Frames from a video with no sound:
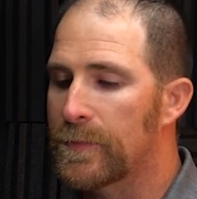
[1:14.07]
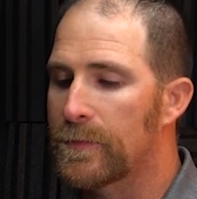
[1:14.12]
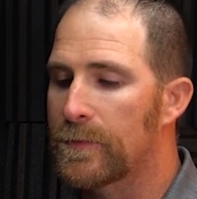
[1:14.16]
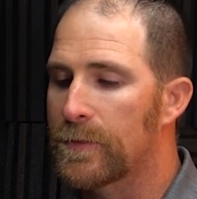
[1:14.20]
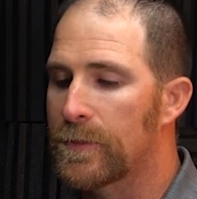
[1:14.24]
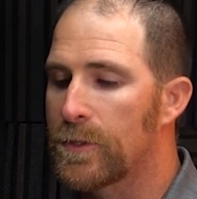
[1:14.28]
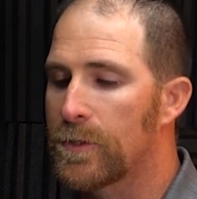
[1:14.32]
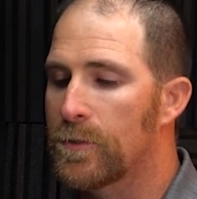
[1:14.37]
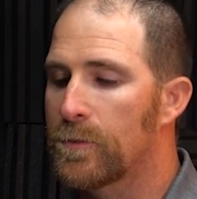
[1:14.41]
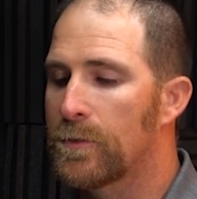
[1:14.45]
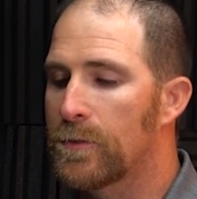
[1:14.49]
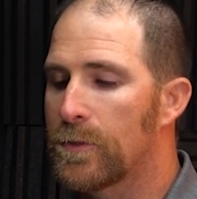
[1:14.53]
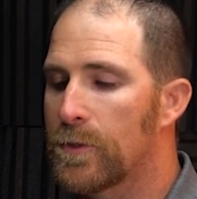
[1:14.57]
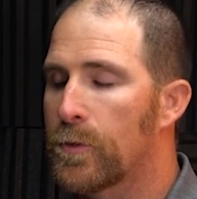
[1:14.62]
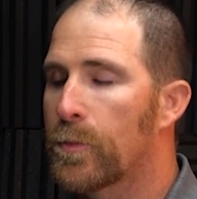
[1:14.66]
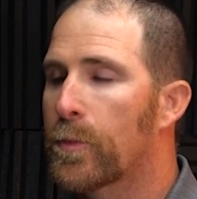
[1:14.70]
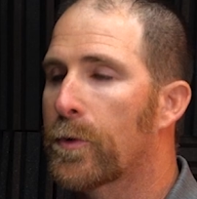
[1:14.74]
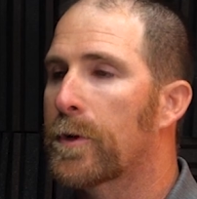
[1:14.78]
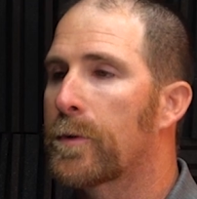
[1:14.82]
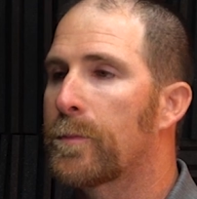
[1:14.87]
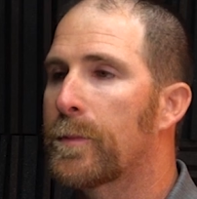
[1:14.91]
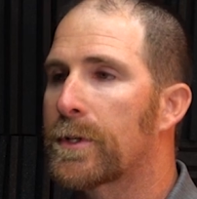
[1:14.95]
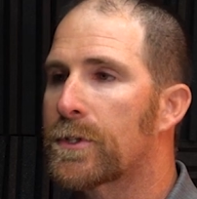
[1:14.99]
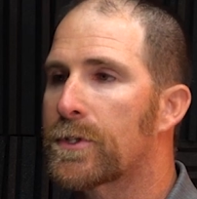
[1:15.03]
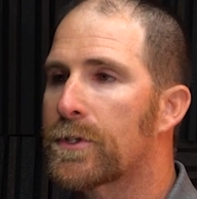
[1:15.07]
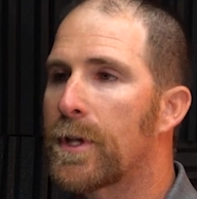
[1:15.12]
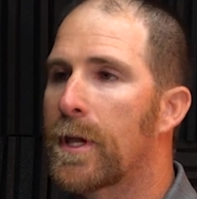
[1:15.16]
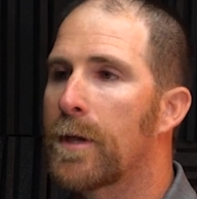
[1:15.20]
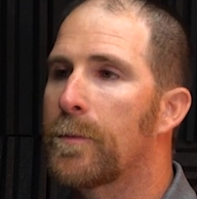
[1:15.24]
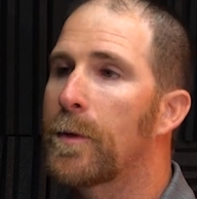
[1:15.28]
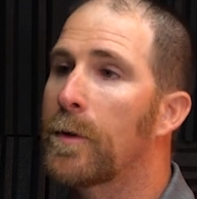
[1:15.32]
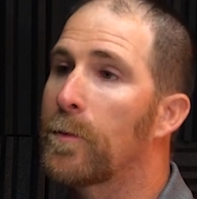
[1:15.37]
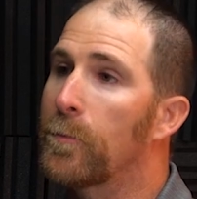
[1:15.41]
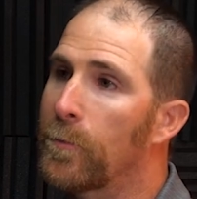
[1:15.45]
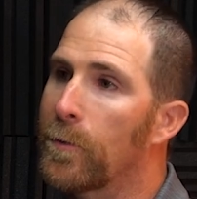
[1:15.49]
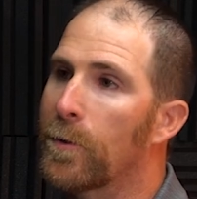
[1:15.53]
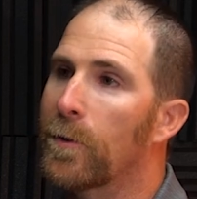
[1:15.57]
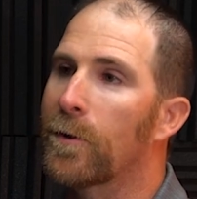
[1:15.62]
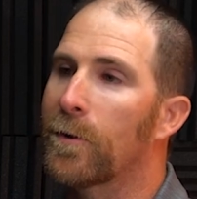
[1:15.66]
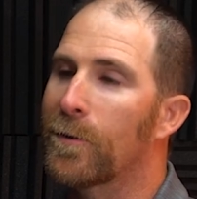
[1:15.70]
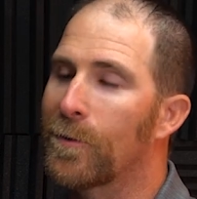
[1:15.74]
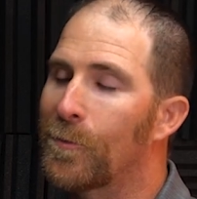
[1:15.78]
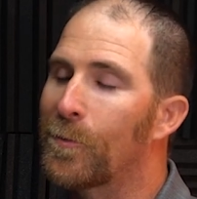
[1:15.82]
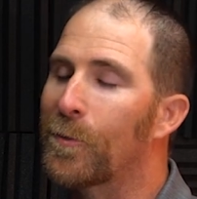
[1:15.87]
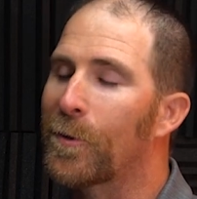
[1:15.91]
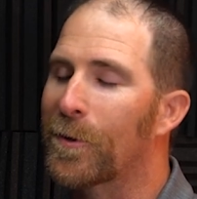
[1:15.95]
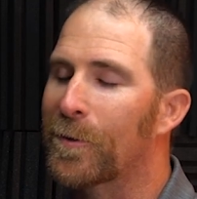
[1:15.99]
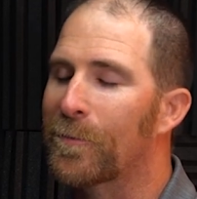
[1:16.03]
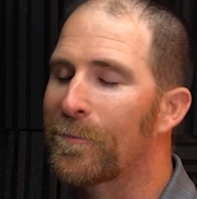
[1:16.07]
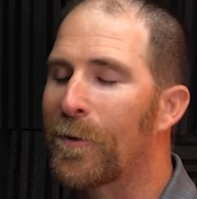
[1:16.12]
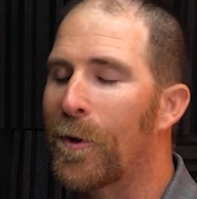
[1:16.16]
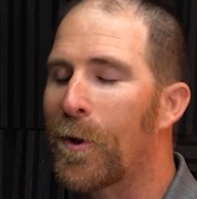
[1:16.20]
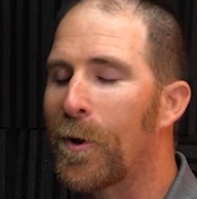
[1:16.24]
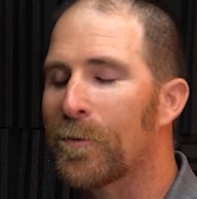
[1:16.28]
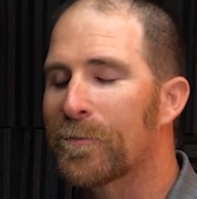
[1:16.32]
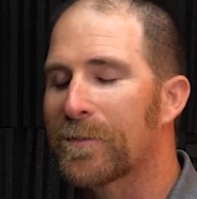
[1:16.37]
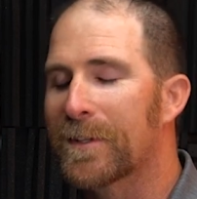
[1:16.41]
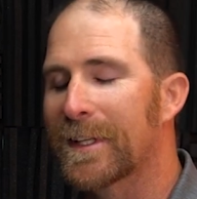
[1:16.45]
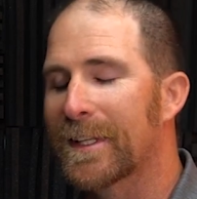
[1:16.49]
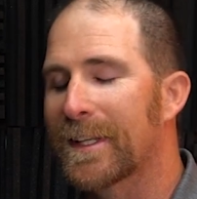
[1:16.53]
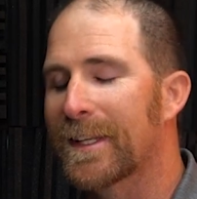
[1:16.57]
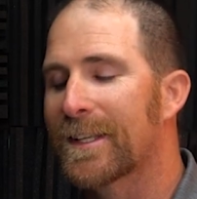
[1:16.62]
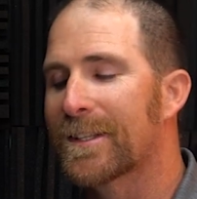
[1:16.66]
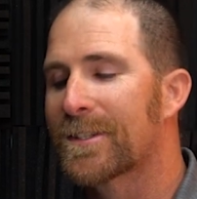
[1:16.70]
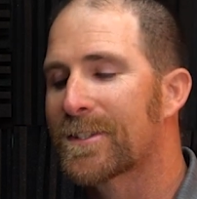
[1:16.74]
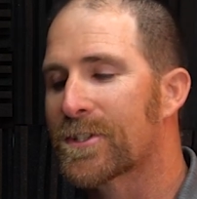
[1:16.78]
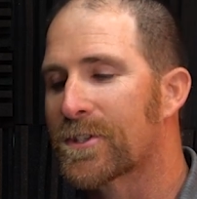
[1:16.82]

You pretty much name it, we're involved in it.